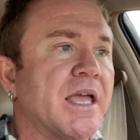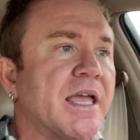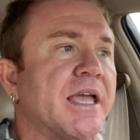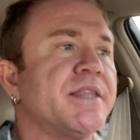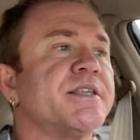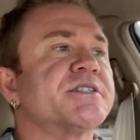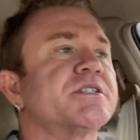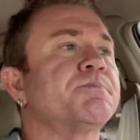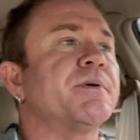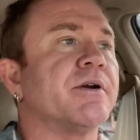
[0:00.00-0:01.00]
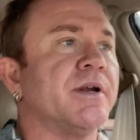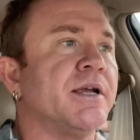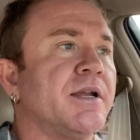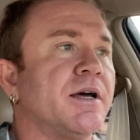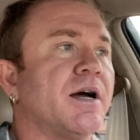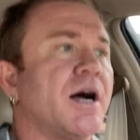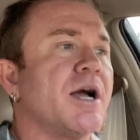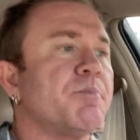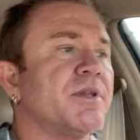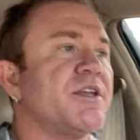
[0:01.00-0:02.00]
In the spirit,
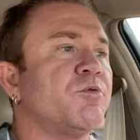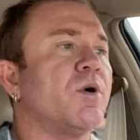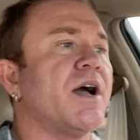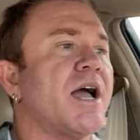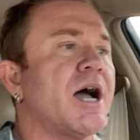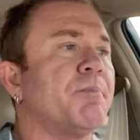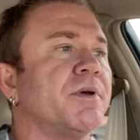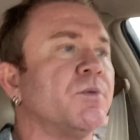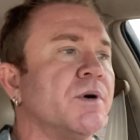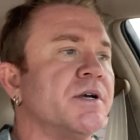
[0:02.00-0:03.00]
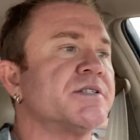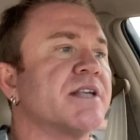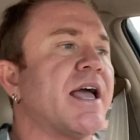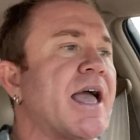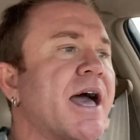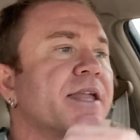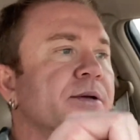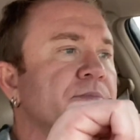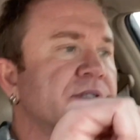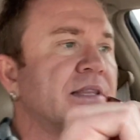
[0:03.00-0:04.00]
I believe what happened was
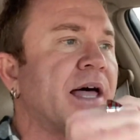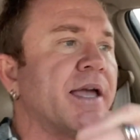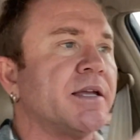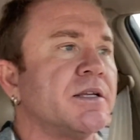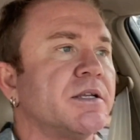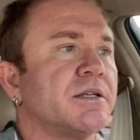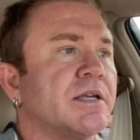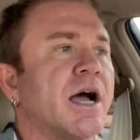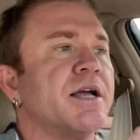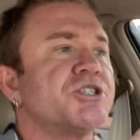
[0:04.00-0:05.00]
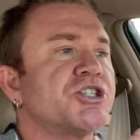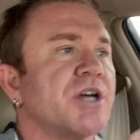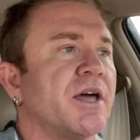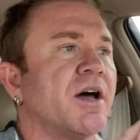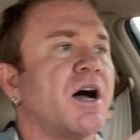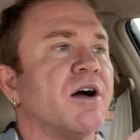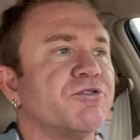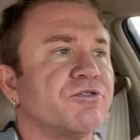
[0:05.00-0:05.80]
Adam's light got shut off.